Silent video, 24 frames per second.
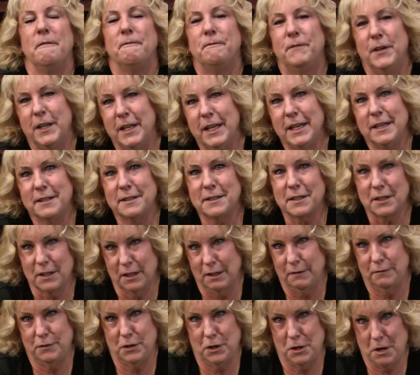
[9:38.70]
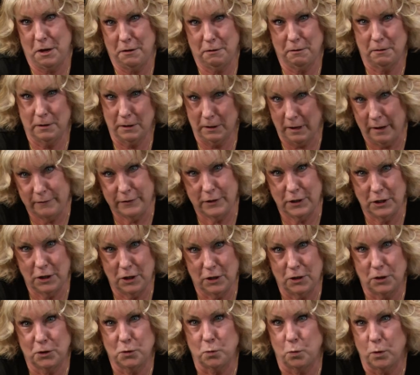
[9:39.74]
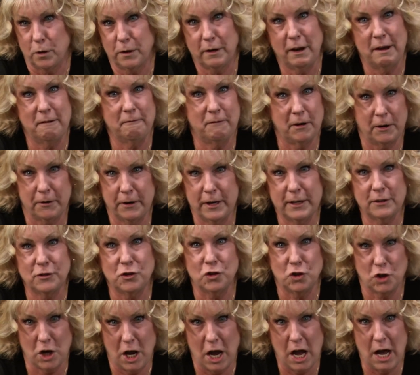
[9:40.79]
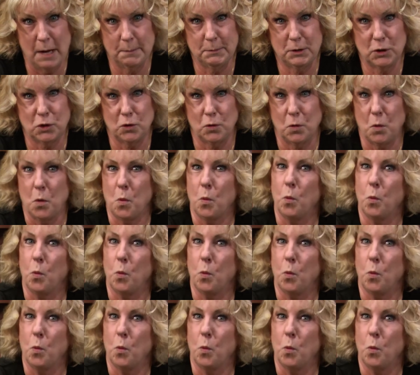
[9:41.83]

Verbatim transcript: Phineas lived another 11 years working various jobs,